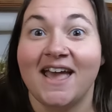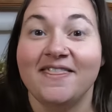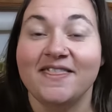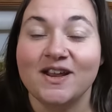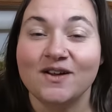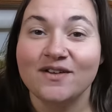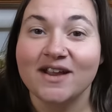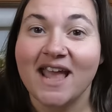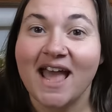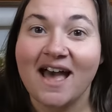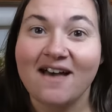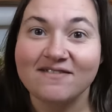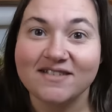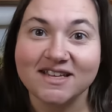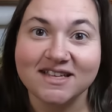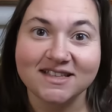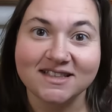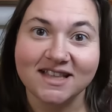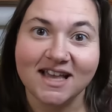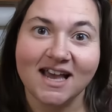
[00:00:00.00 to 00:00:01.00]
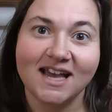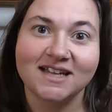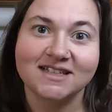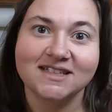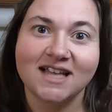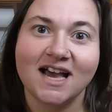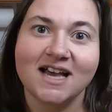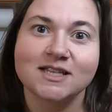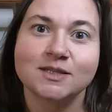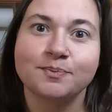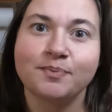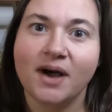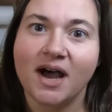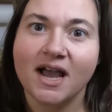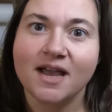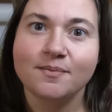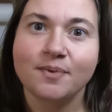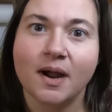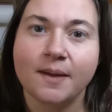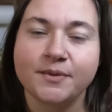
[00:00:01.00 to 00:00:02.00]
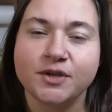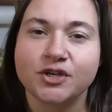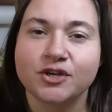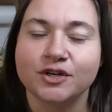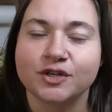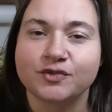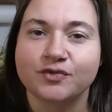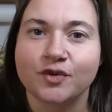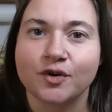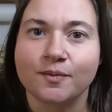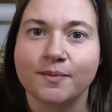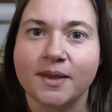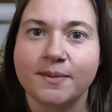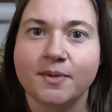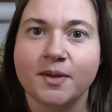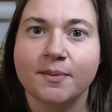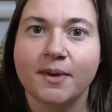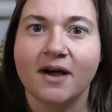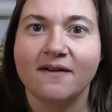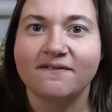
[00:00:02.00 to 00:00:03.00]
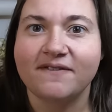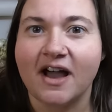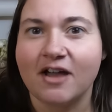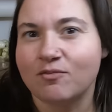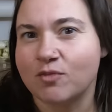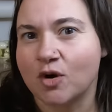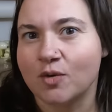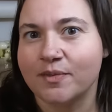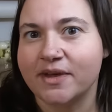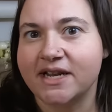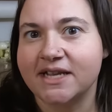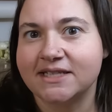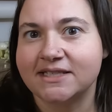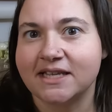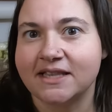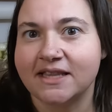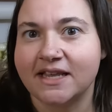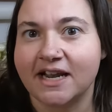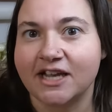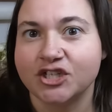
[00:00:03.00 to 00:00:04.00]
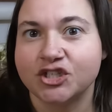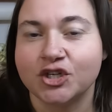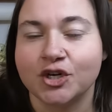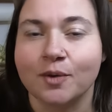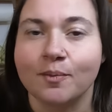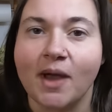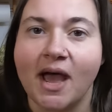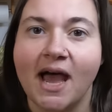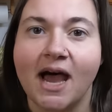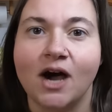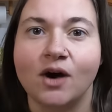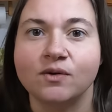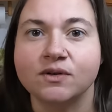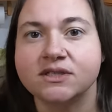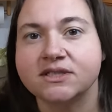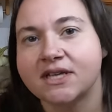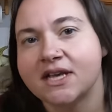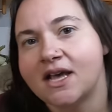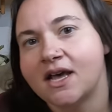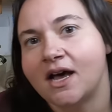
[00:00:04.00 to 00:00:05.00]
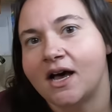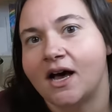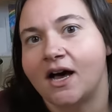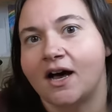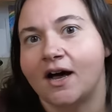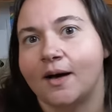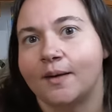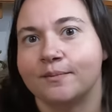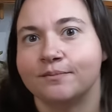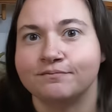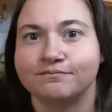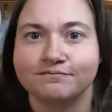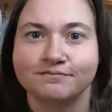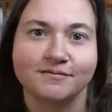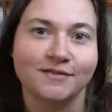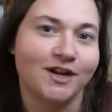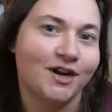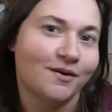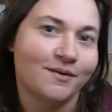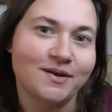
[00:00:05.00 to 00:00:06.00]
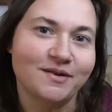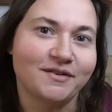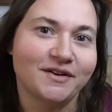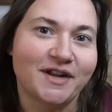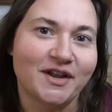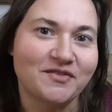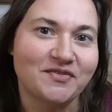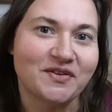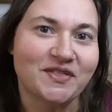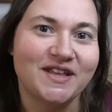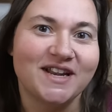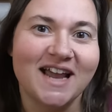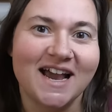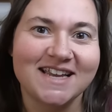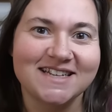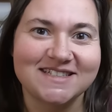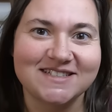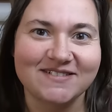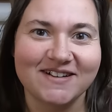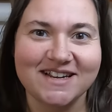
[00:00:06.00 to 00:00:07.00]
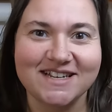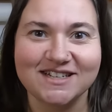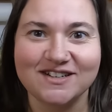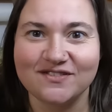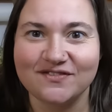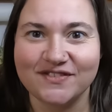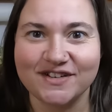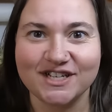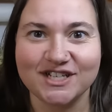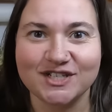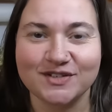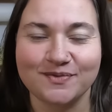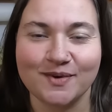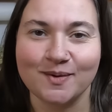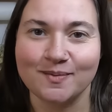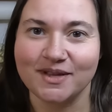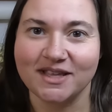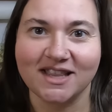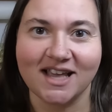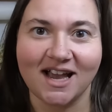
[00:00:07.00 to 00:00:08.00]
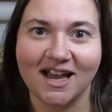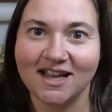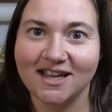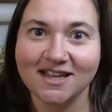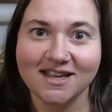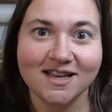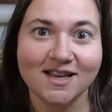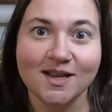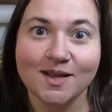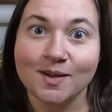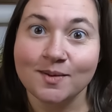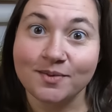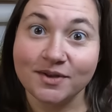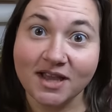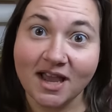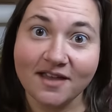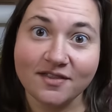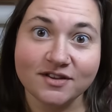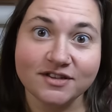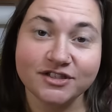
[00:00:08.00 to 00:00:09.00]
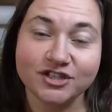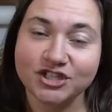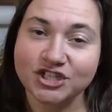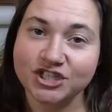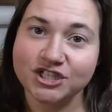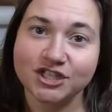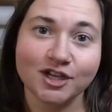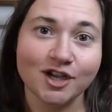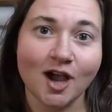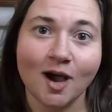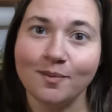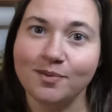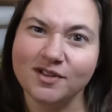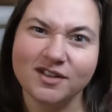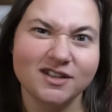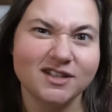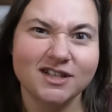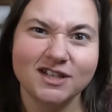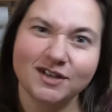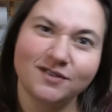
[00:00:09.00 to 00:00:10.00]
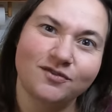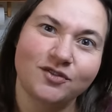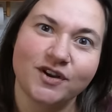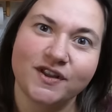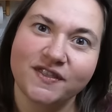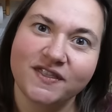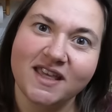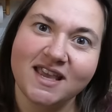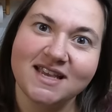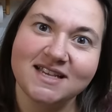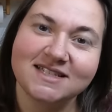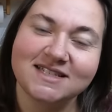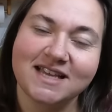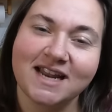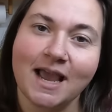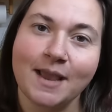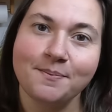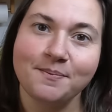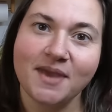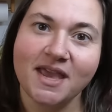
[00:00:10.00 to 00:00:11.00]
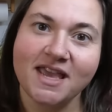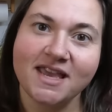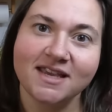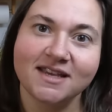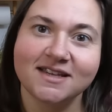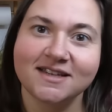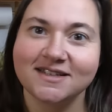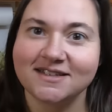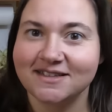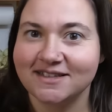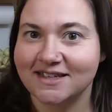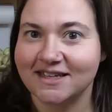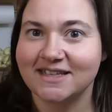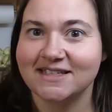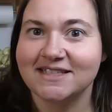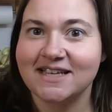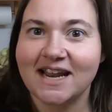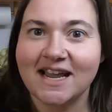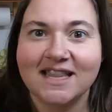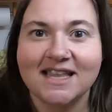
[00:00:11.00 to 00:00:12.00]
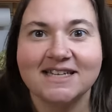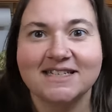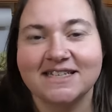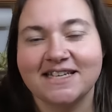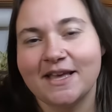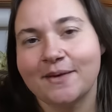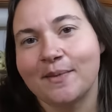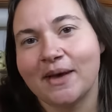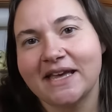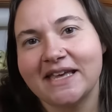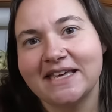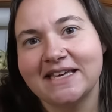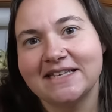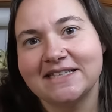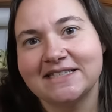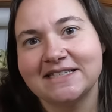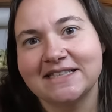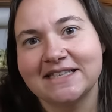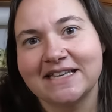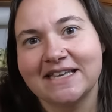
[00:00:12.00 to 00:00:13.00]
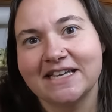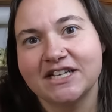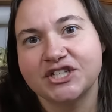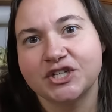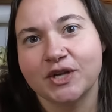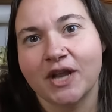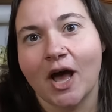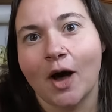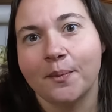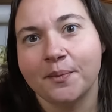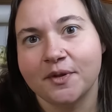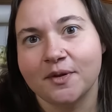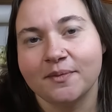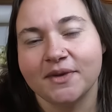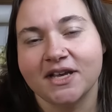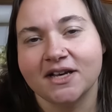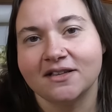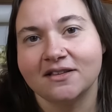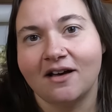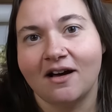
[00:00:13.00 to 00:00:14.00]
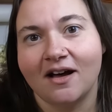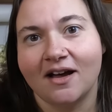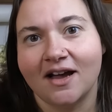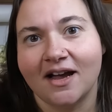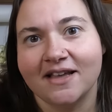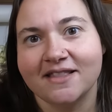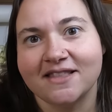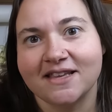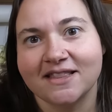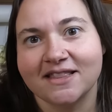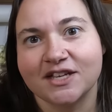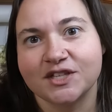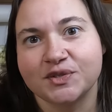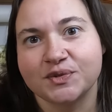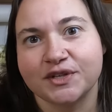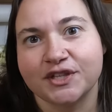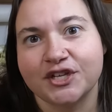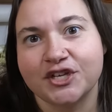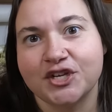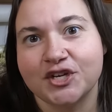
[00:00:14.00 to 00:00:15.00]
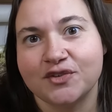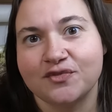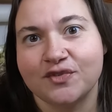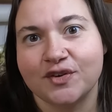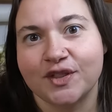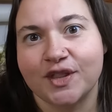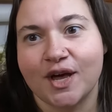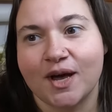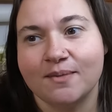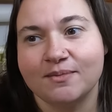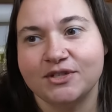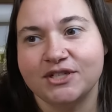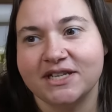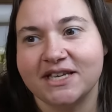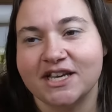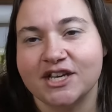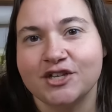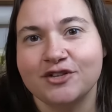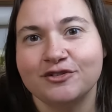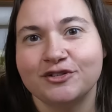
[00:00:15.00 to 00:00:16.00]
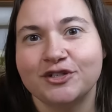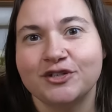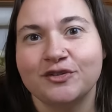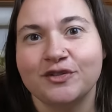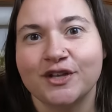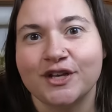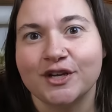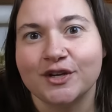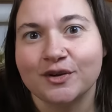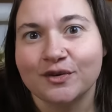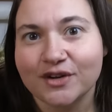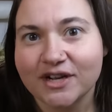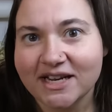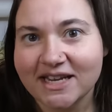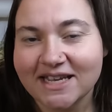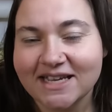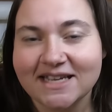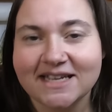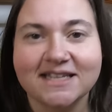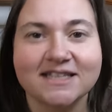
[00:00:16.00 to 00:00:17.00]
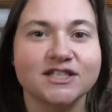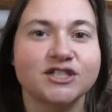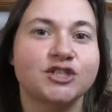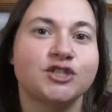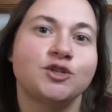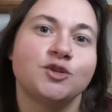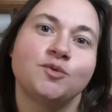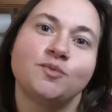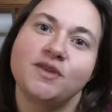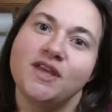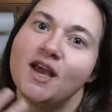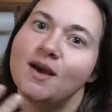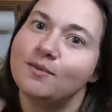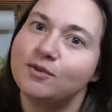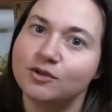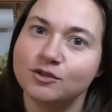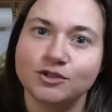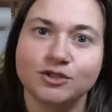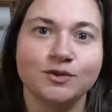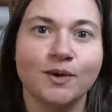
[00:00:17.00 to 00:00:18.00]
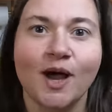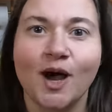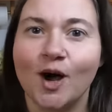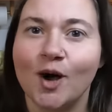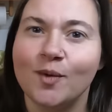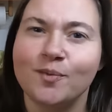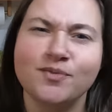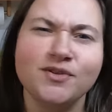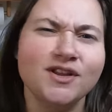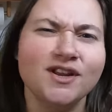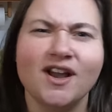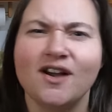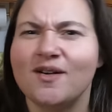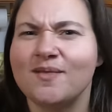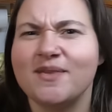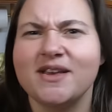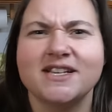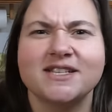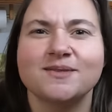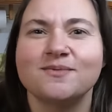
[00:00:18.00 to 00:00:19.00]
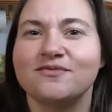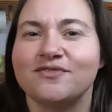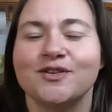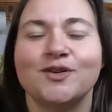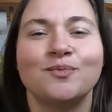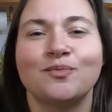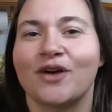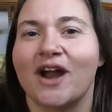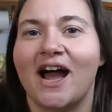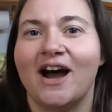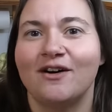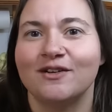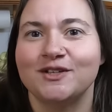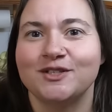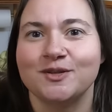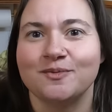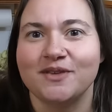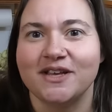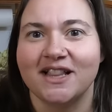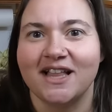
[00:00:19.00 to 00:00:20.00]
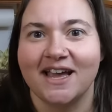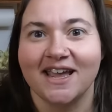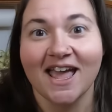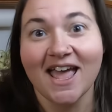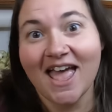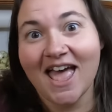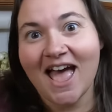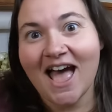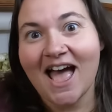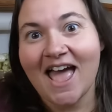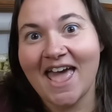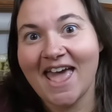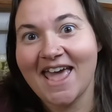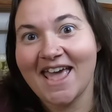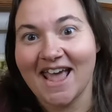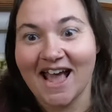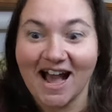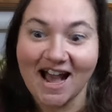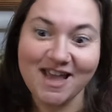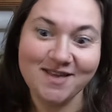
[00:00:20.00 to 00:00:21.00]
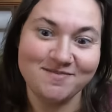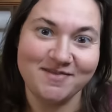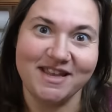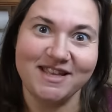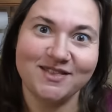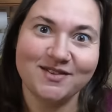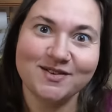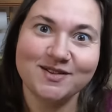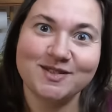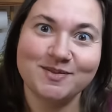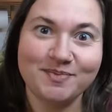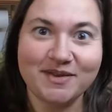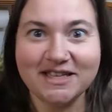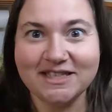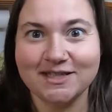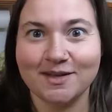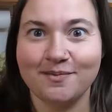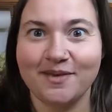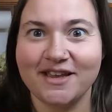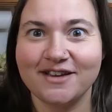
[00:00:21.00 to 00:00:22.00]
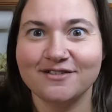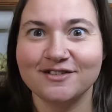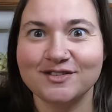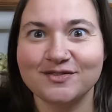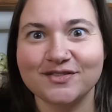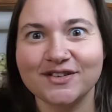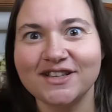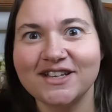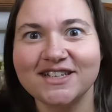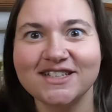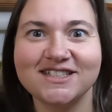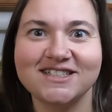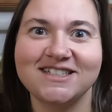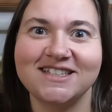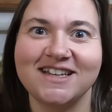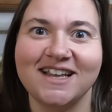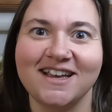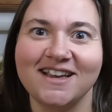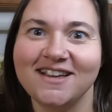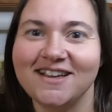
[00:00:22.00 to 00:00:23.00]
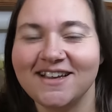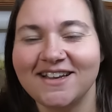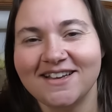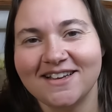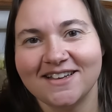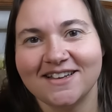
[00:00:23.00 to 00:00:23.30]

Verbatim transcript: And there we have it. That last pie probably cooked for maybe about five more minutes and then I took them out. Um, you know, we were done for the night, so I didn't finish filming that. But yeah, those are just a couple of the different things that I make. Like I said, I like to get my kids in the kitchen helping me a lot. I think that's really good for them to get used to the ingredients, to be able to help, you know, it makes them feel proud to be like, hey, I made those pizza bagels for lunch today.